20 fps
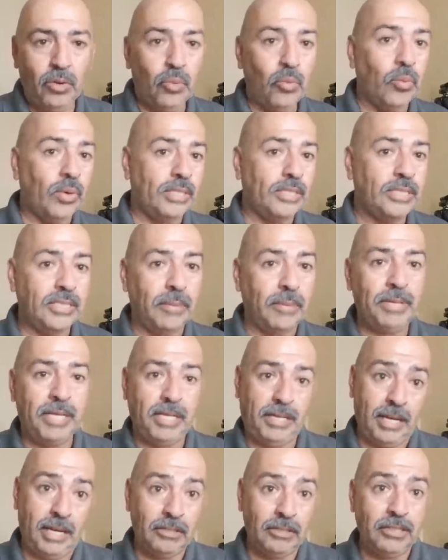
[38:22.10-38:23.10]
when
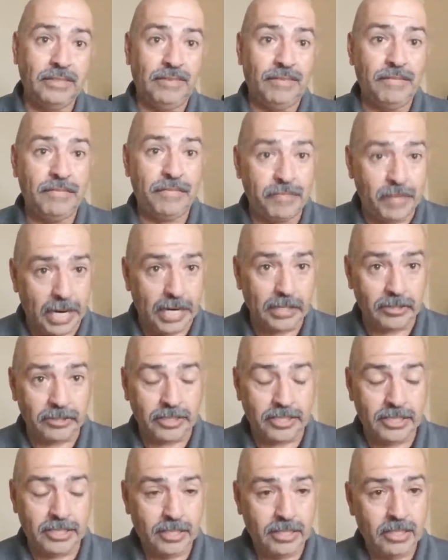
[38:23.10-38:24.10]
something else
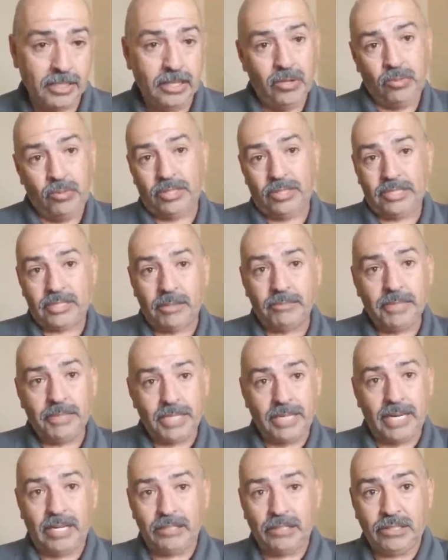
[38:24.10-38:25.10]
failed. When
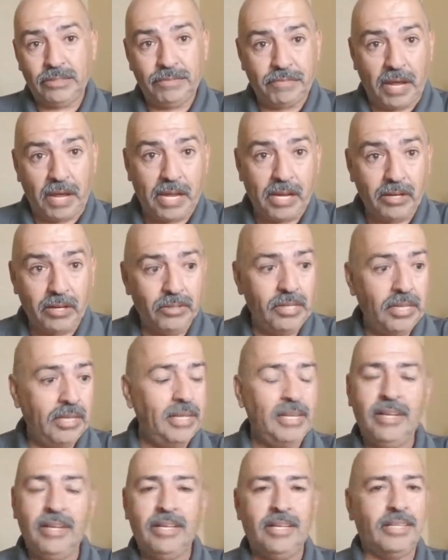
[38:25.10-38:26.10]
something else failed,
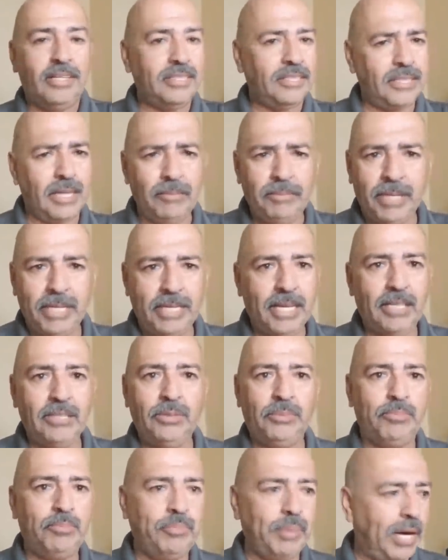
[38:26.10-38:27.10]
something
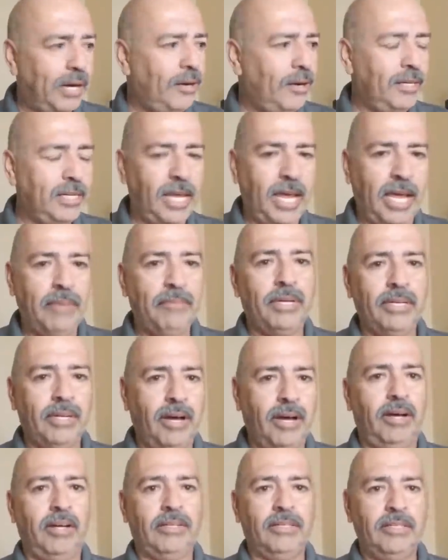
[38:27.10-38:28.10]
else better came
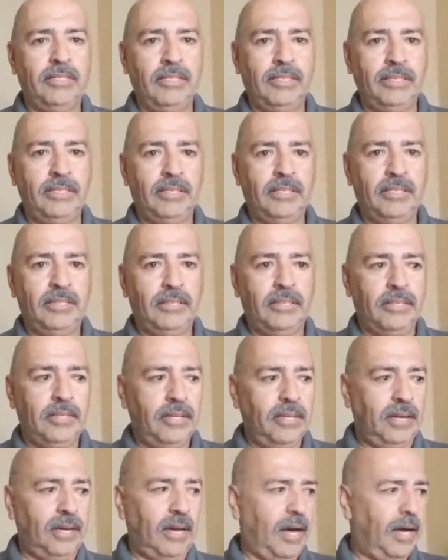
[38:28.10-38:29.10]
along.
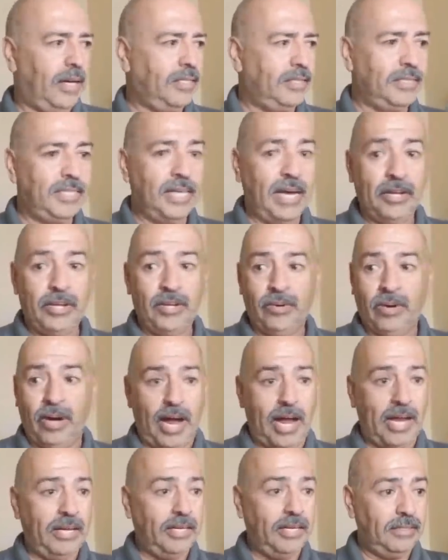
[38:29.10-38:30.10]
I can tell you,
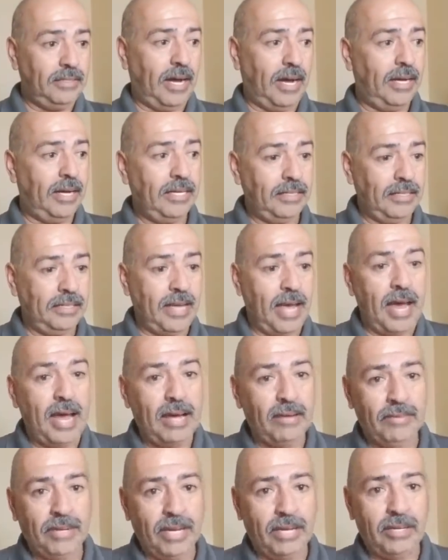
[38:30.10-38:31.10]
I didn't
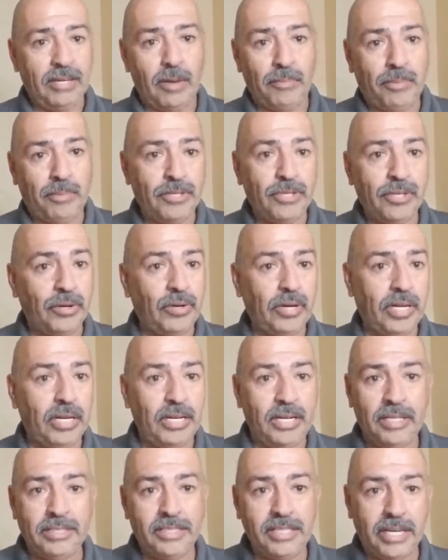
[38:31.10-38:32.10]
have that
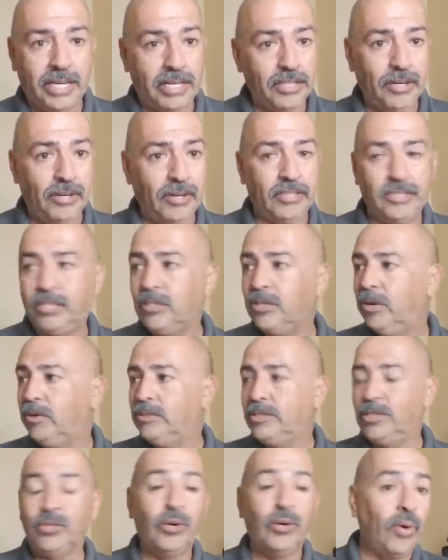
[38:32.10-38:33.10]
opportunity 10 years
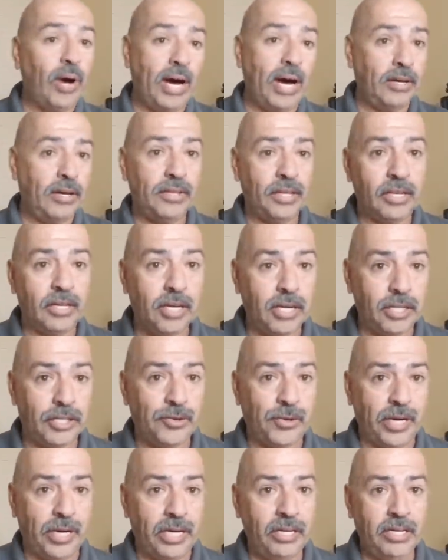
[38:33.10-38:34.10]
ago to go out of the
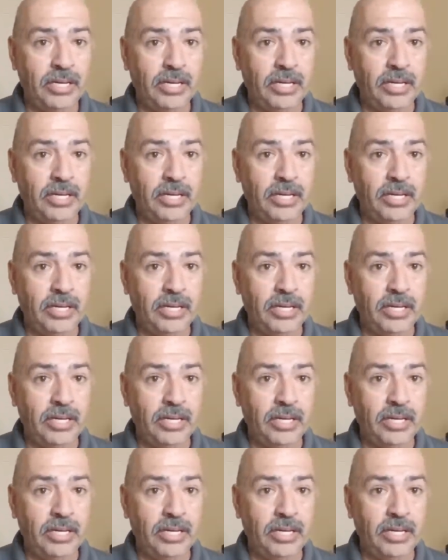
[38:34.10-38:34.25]
country.